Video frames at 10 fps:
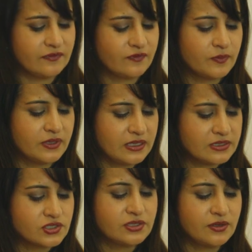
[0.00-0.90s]
From an
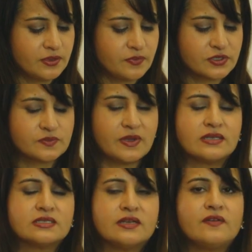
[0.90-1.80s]
engineering
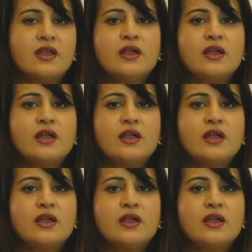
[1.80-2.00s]
perspective,